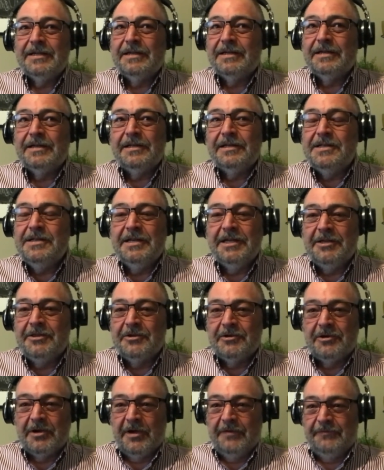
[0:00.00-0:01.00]
uh,
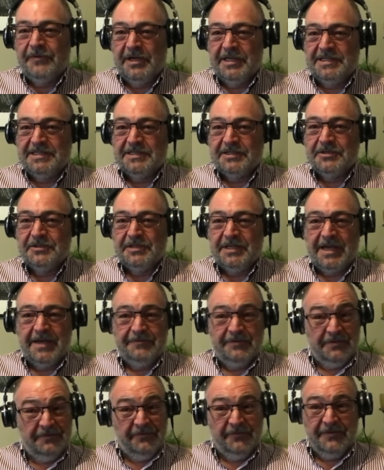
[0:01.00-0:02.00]
neither of us could have
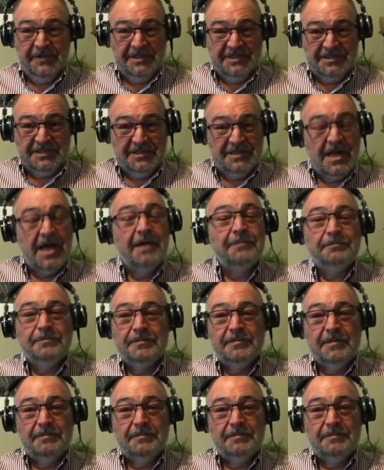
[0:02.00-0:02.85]
envisioned, I'm,